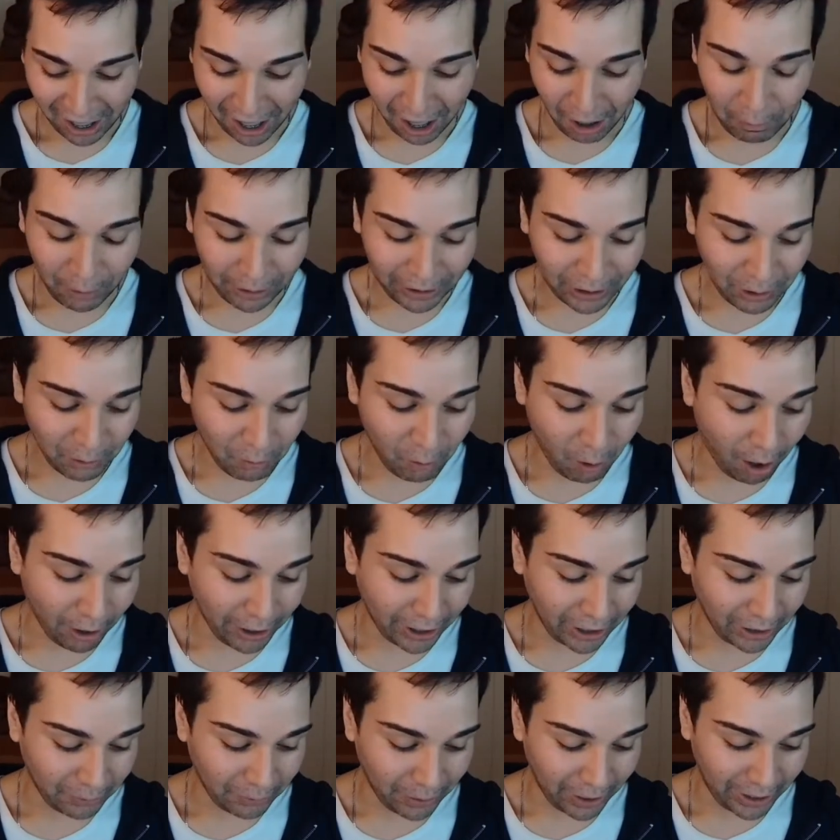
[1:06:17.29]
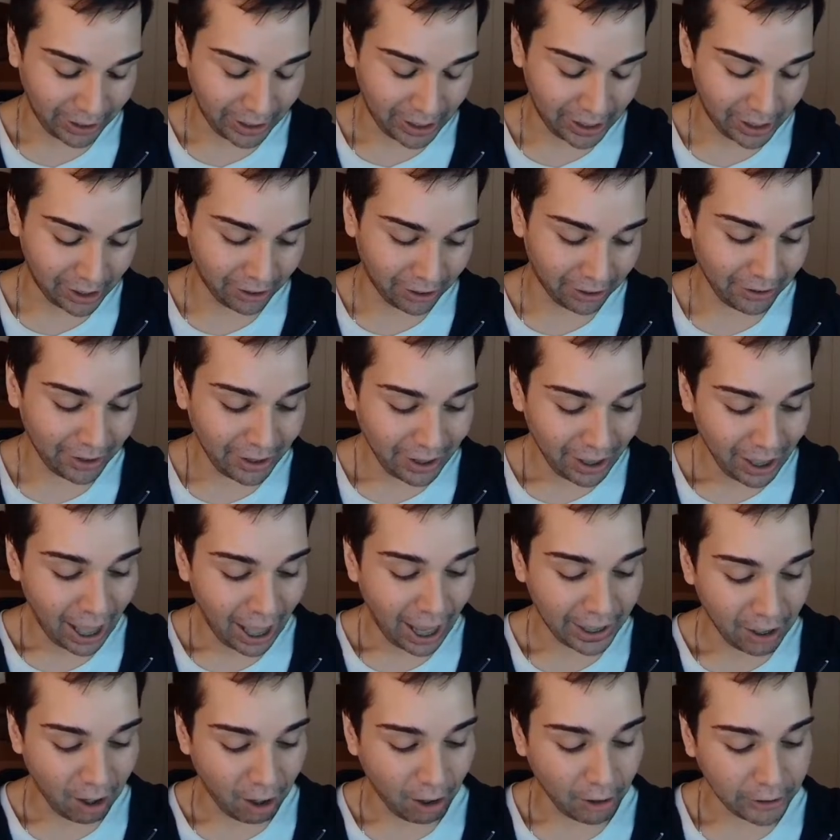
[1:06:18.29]
With the walking away here, I
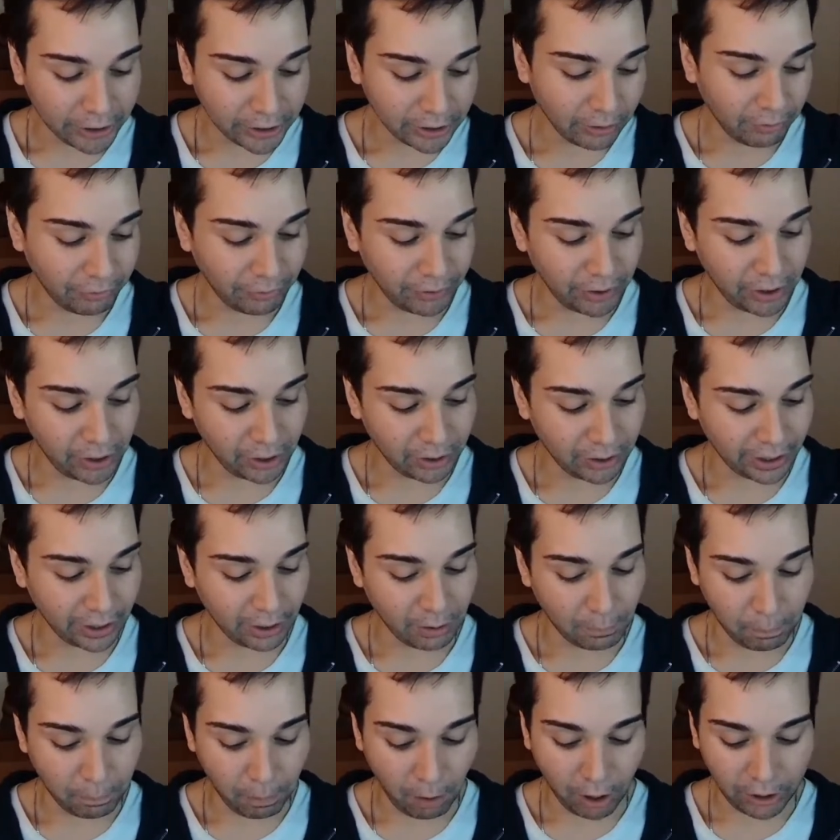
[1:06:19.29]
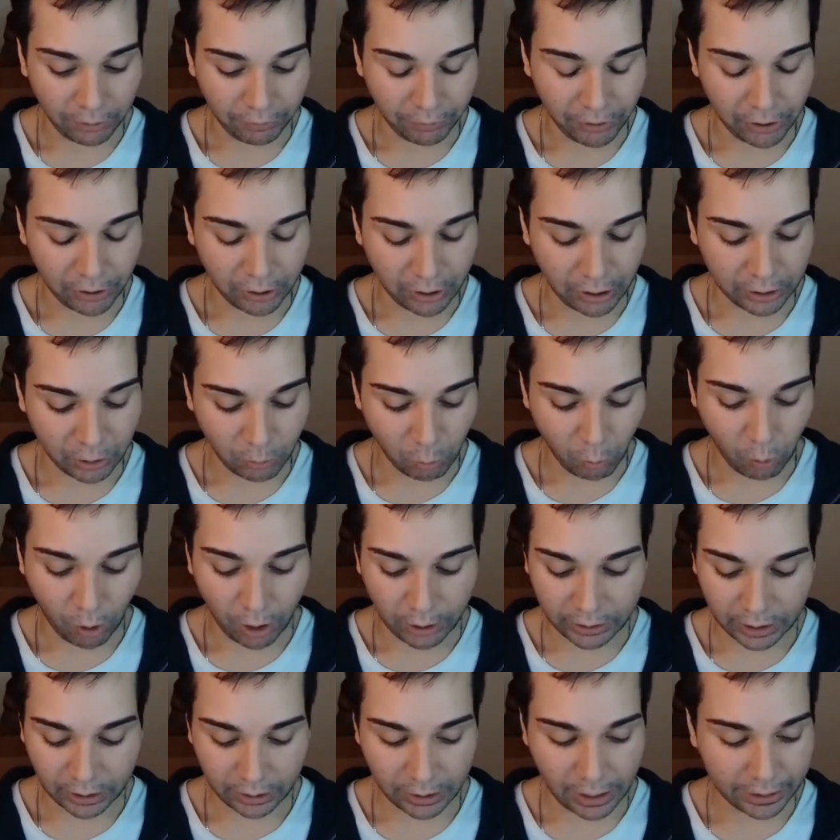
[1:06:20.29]
also feel like a part of you doesn't want
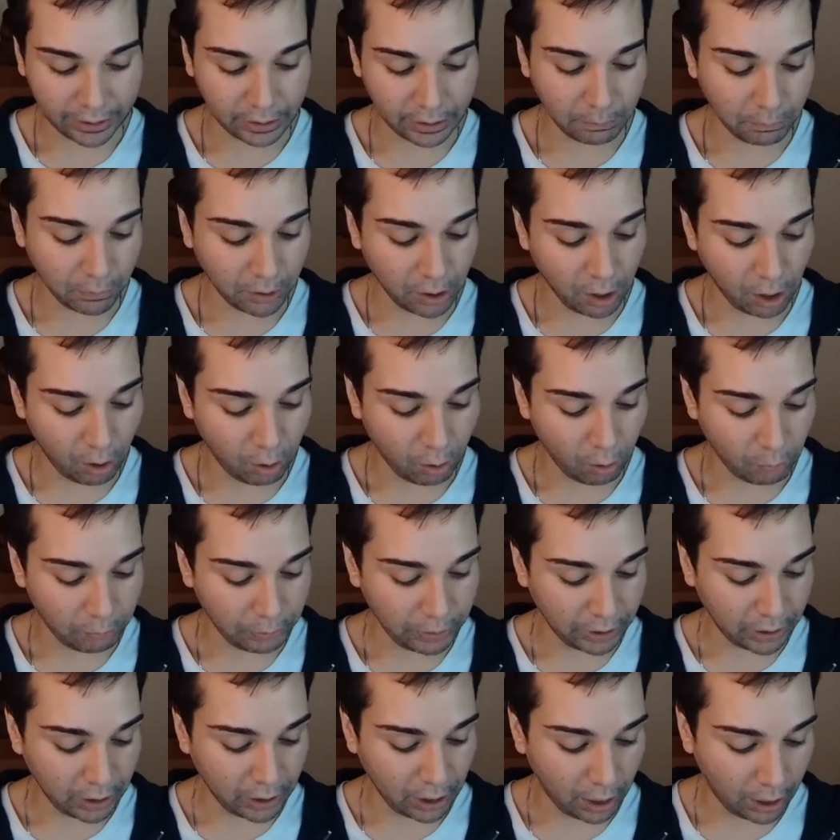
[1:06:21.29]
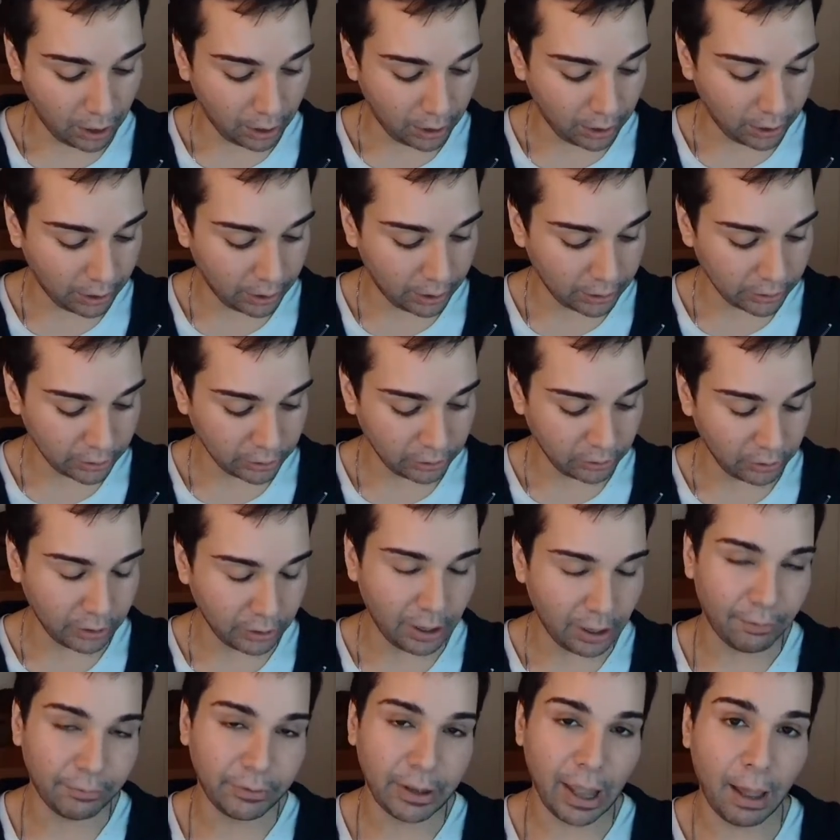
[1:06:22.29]
to let them go because you
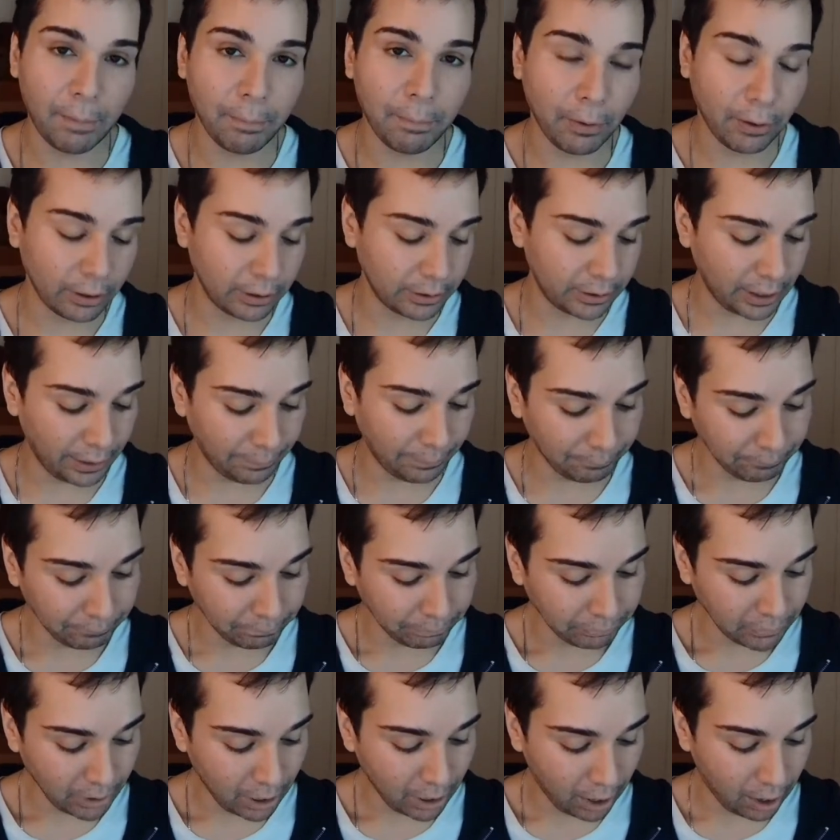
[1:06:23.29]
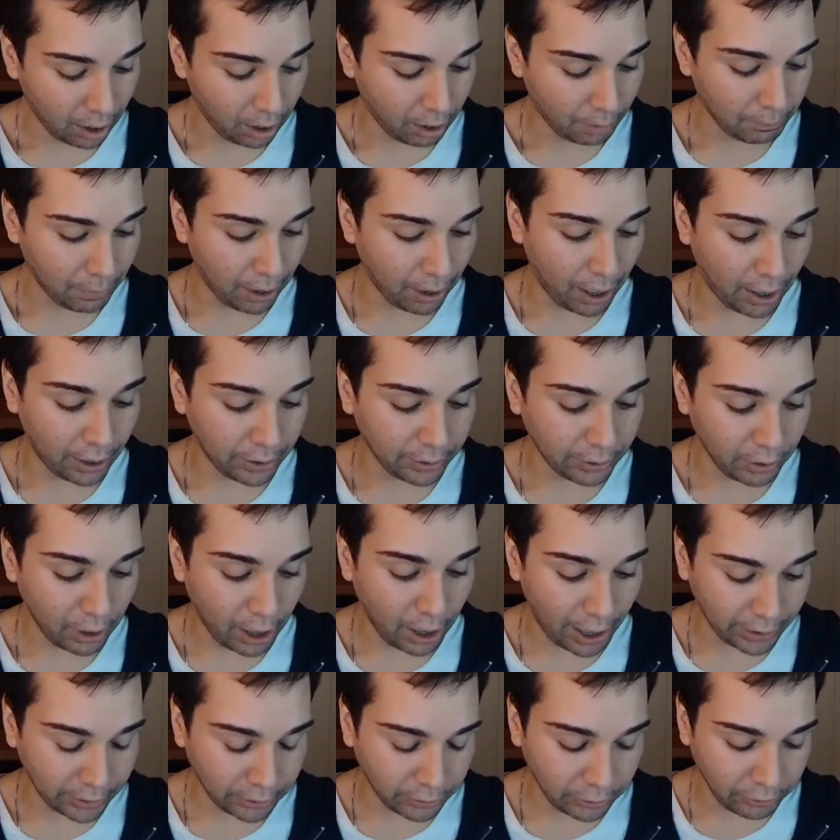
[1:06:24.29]
love that person.
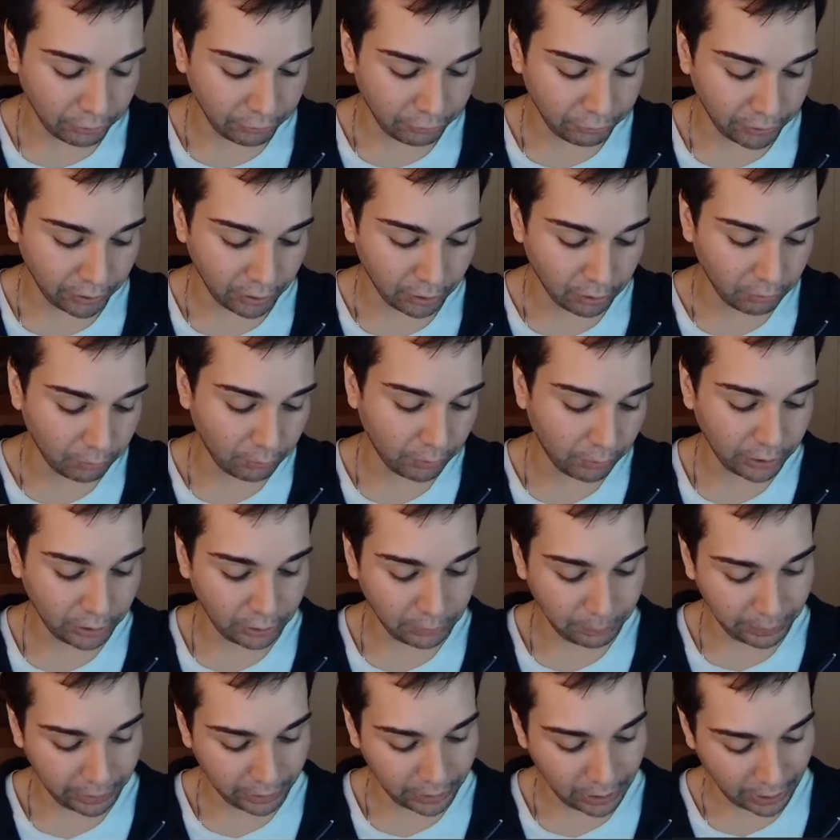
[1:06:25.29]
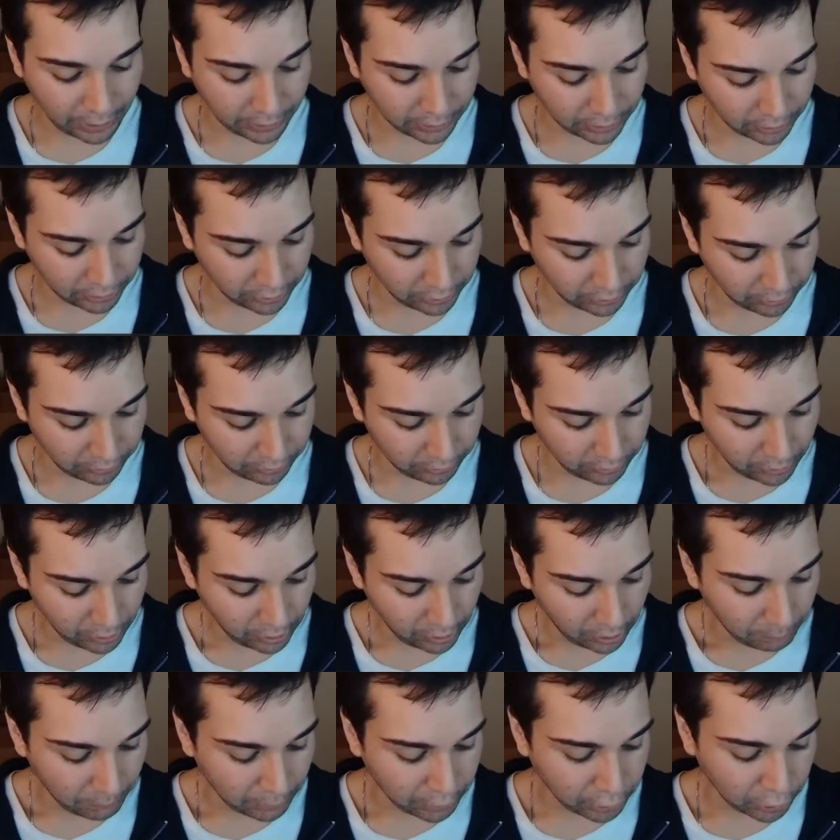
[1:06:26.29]
I do feel, what are you being guided to do?
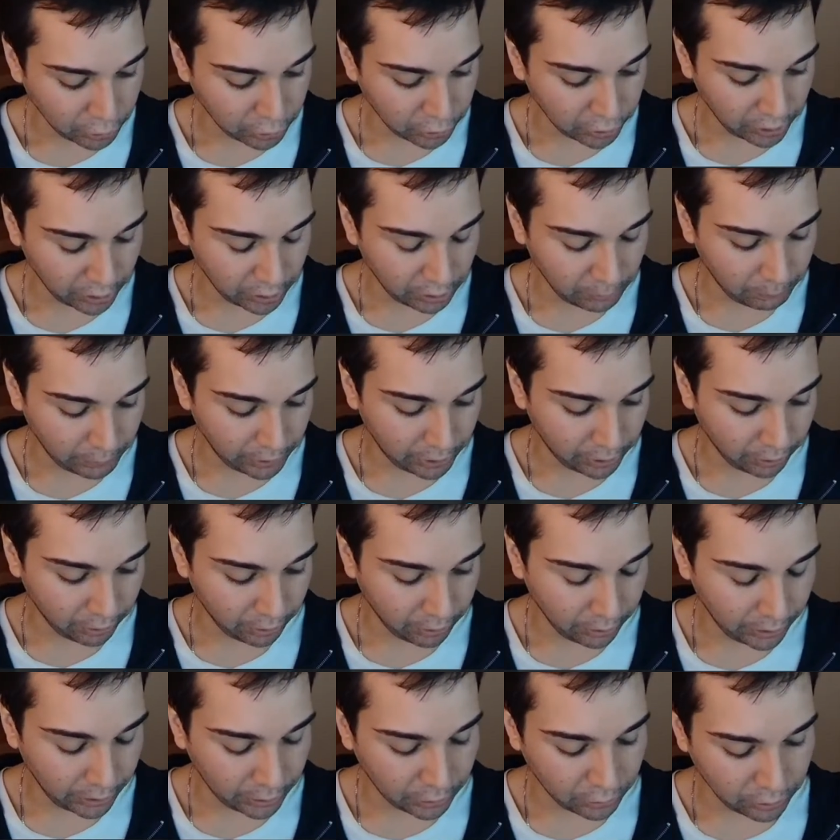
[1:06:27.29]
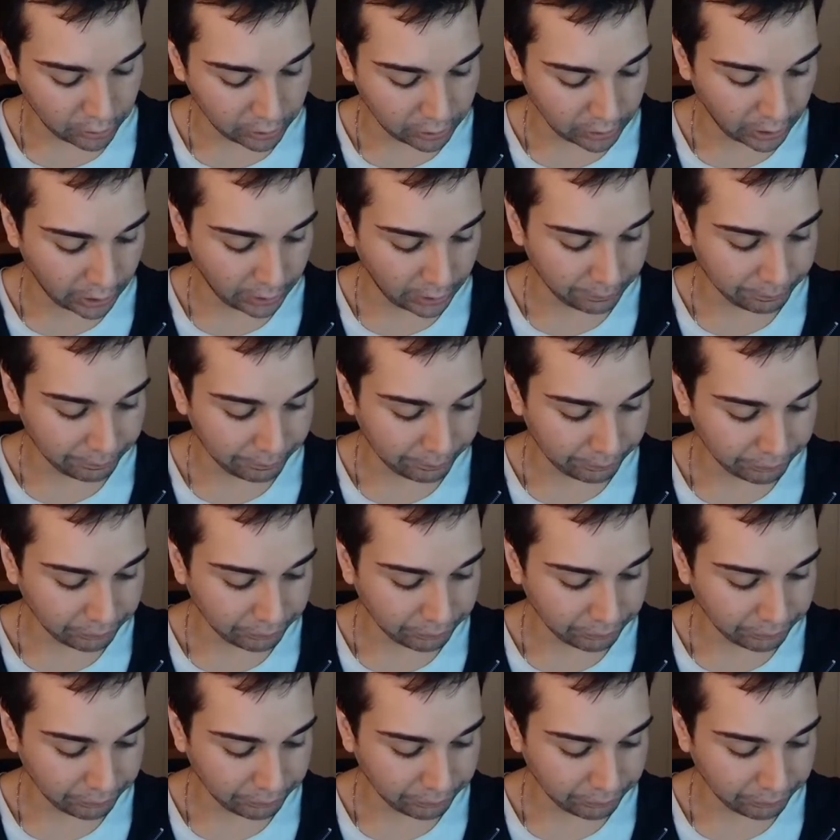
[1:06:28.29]
Magician in the mirror. Interesting.